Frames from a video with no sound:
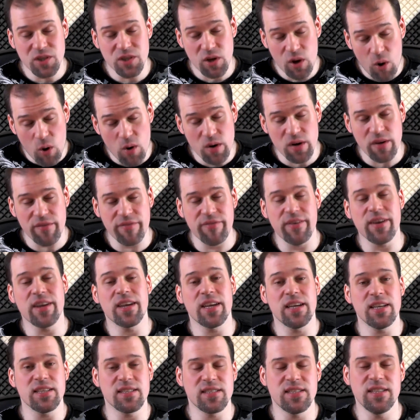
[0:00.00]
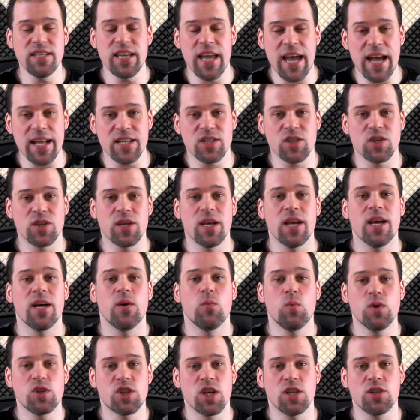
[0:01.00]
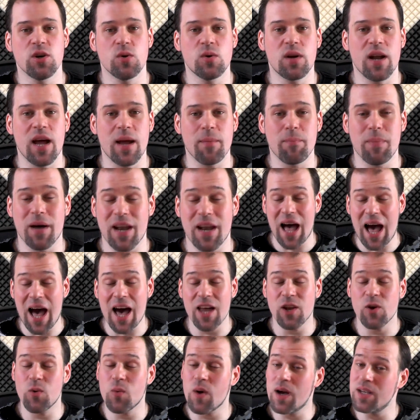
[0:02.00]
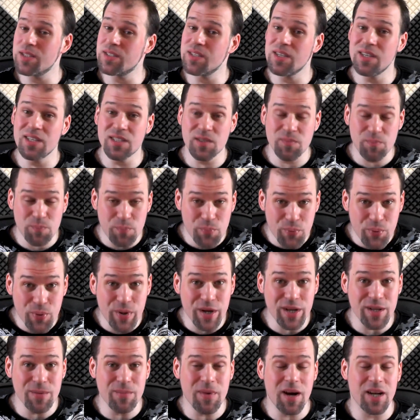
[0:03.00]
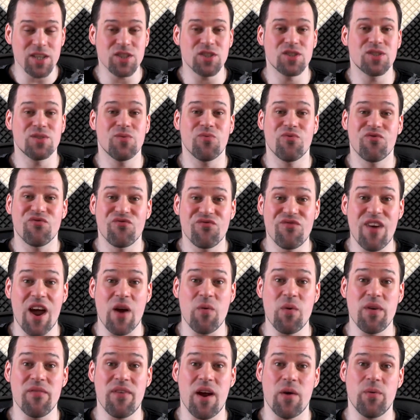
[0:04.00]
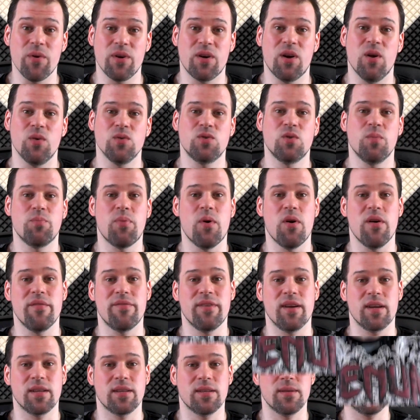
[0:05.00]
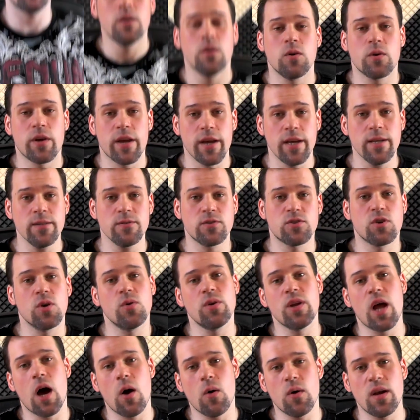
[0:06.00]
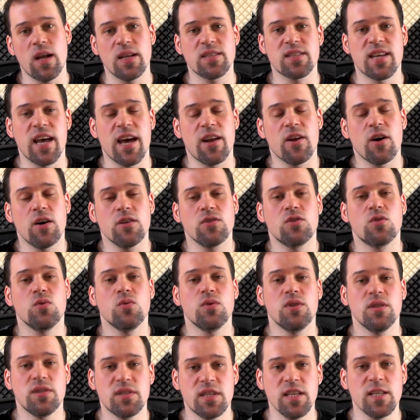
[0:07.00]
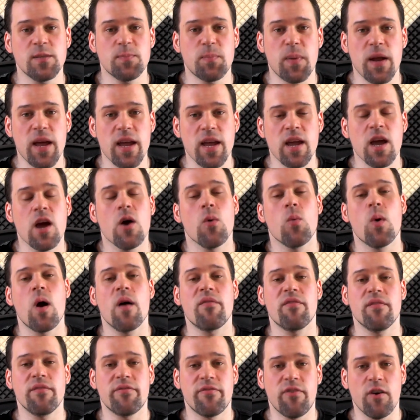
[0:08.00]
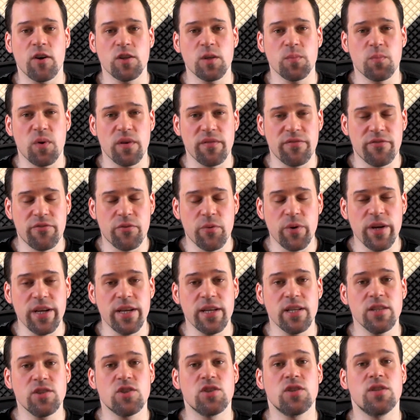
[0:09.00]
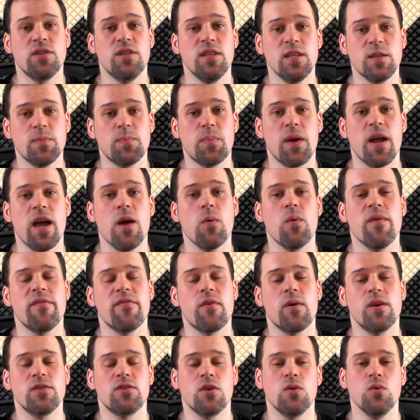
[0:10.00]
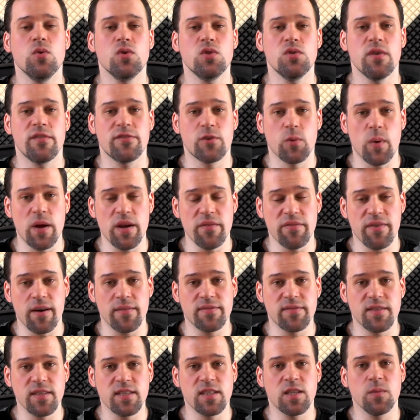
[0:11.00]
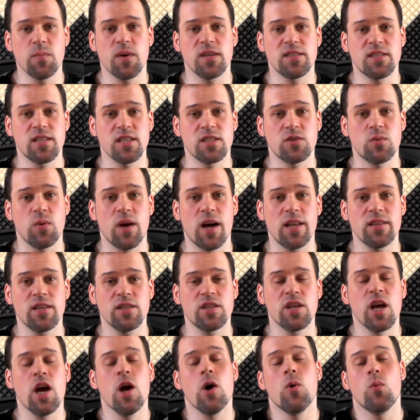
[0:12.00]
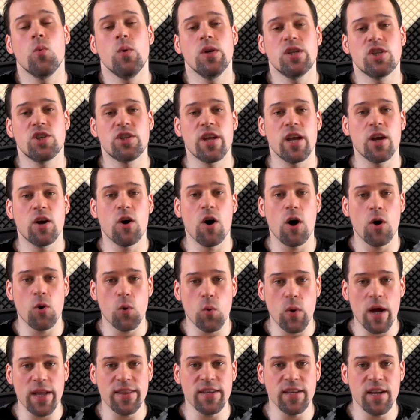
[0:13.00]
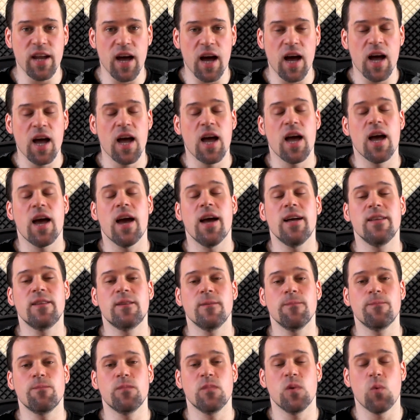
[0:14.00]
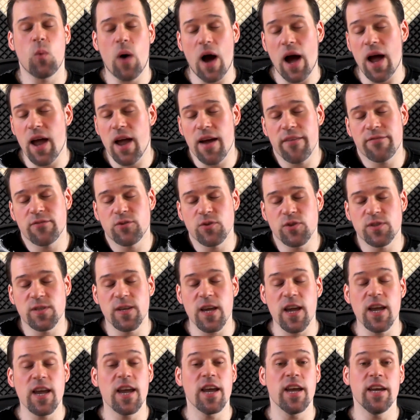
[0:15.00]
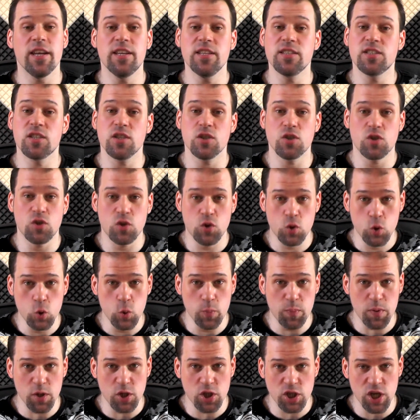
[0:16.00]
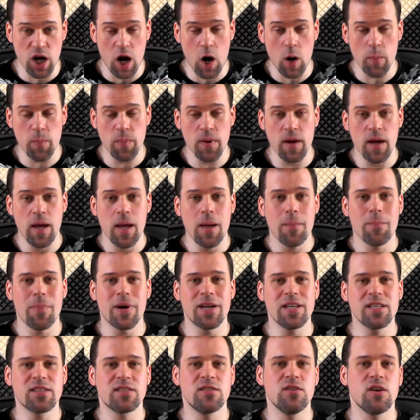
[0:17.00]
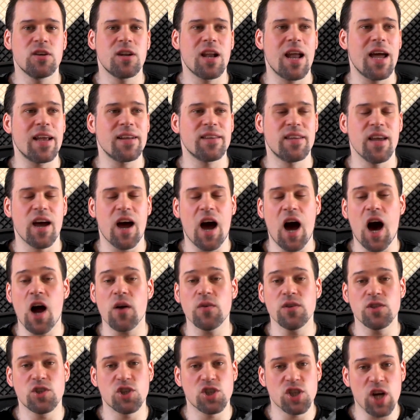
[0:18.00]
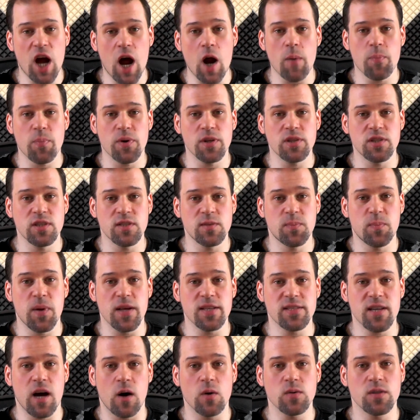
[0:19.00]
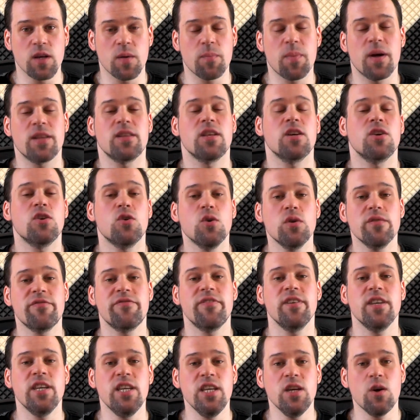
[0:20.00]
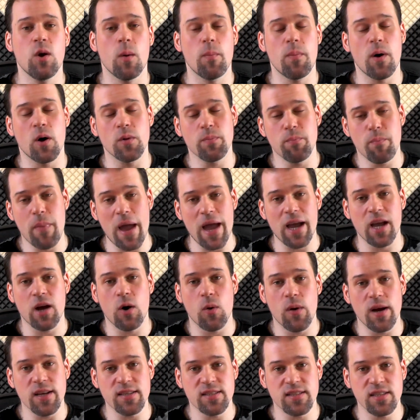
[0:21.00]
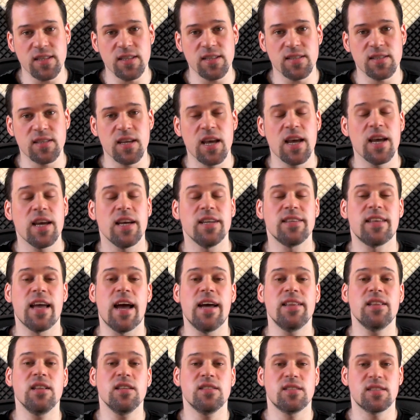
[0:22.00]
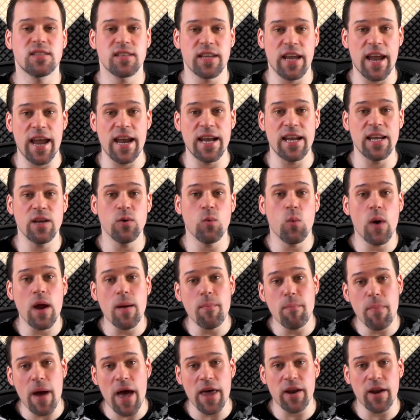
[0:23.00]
The only thing is the edge, which I don't but otherwise it's pretty much very, very close to perfect. Okay, so now let's head on to the display. We have a 13.3 inch display with a resolution of 2560 by 6300, which they call Retina. And I have to say it is super sharp, but it's not like there aren't sharper displays out there. But the good thing here about macOS is it handles scaling way